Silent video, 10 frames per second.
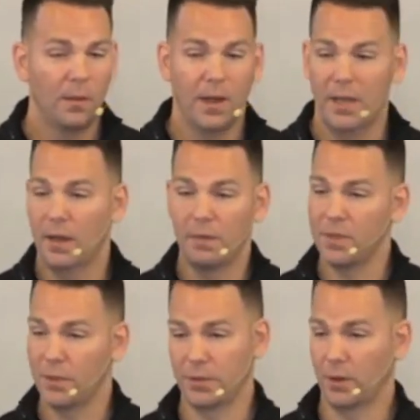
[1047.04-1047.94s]
I don't have
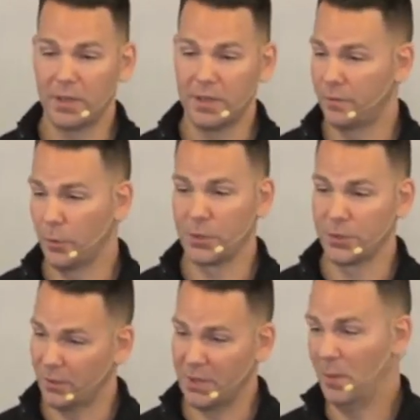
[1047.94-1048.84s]
the authority to force
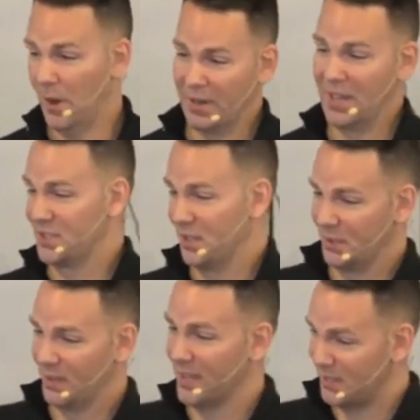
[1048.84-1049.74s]
all the Americans to
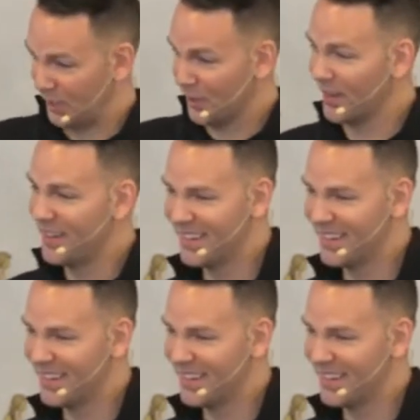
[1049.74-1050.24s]
do that, do you?